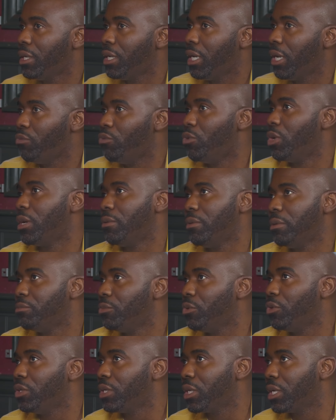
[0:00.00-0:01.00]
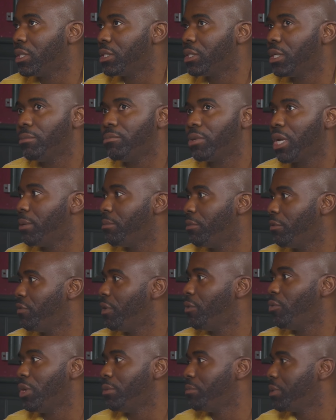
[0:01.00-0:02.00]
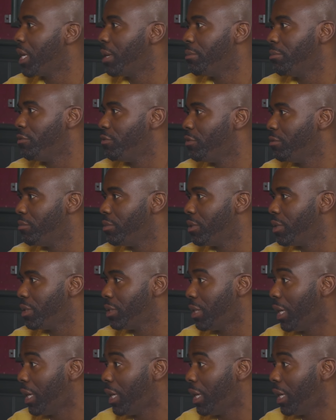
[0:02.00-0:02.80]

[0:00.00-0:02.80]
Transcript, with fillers: I woke up one morning, I said, I, become a, I want to become a footballer.